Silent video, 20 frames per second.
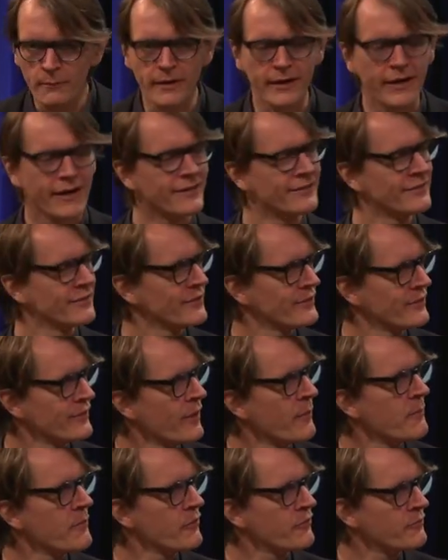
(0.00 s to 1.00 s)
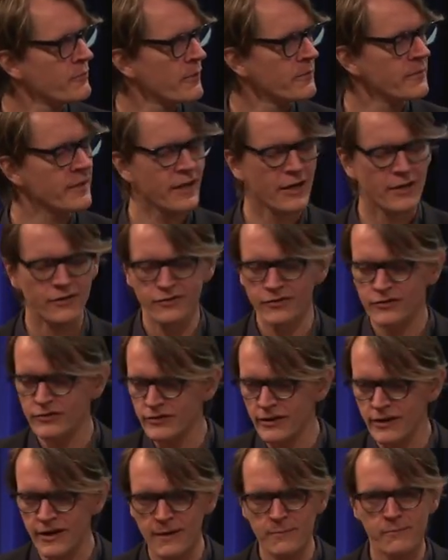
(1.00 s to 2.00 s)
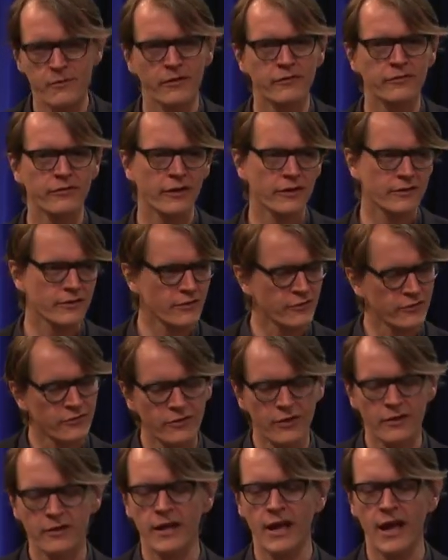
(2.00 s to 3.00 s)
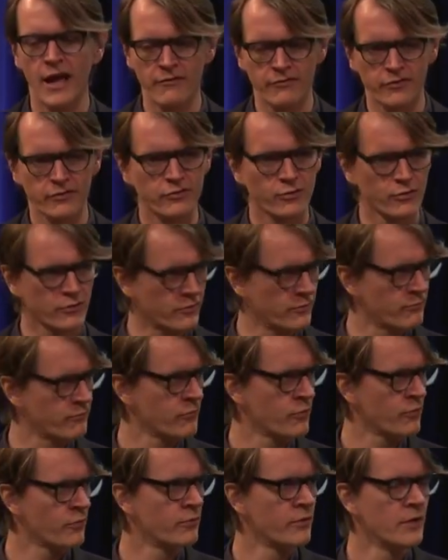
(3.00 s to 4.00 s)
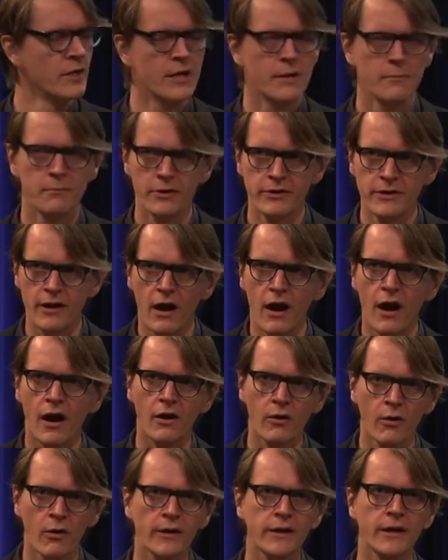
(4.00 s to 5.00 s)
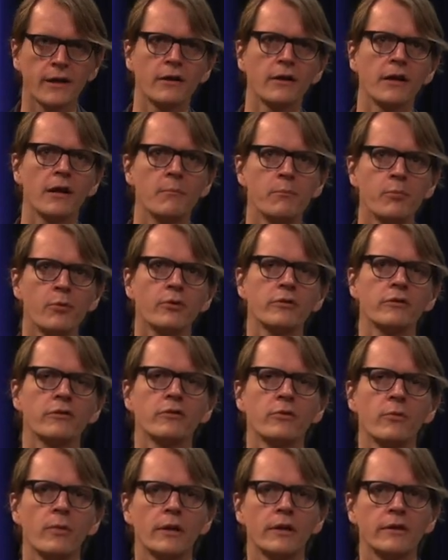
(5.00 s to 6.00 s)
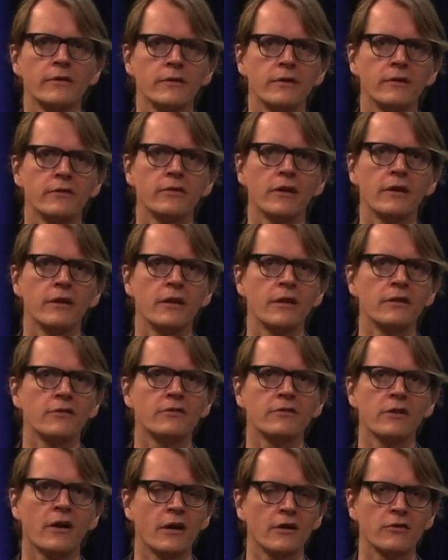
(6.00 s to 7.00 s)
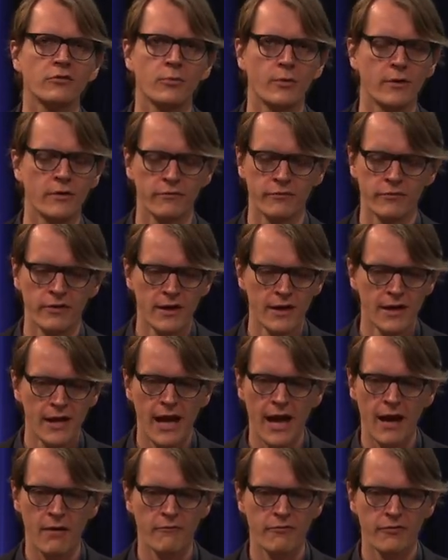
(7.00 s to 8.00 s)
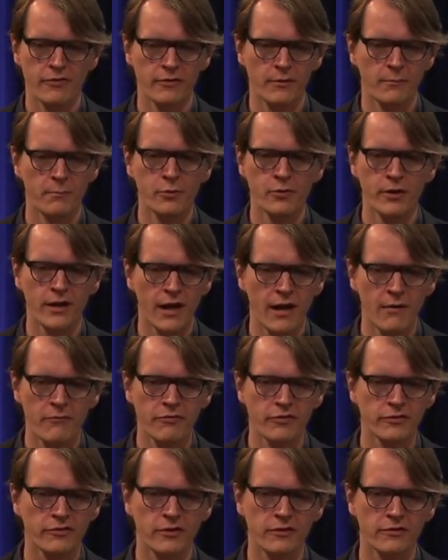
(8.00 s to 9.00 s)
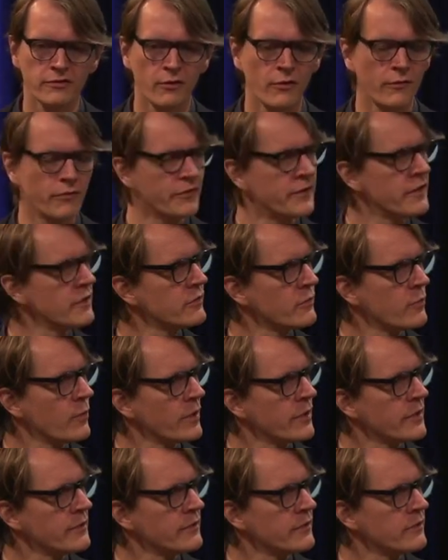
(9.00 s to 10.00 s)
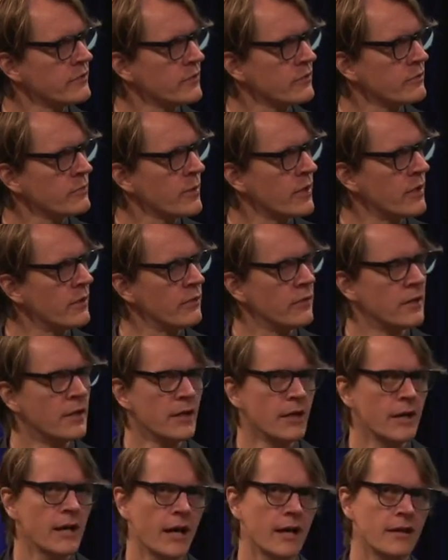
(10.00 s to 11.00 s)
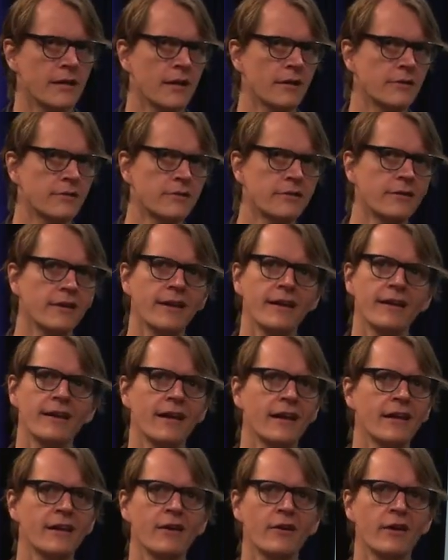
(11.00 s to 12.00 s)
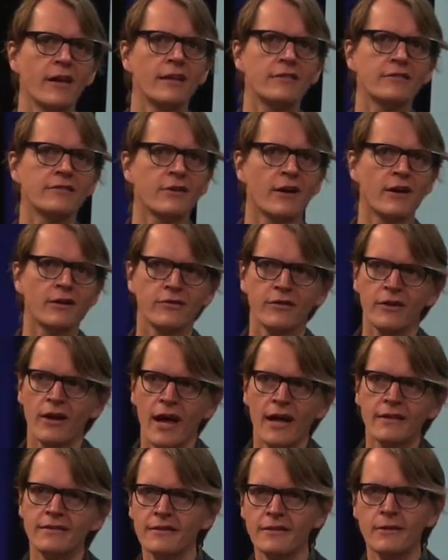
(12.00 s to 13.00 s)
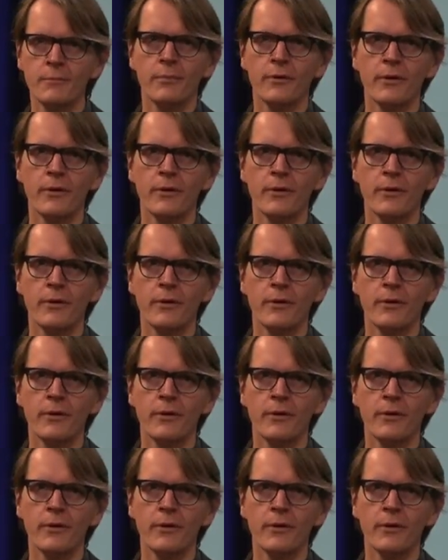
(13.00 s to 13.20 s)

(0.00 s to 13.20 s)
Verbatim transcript: publications, the number of publications and impact factors, they have a certain role, but there are other important qualities, and it starts with emph putting emphasis on these qualities as well. And that's it, it, it starts at the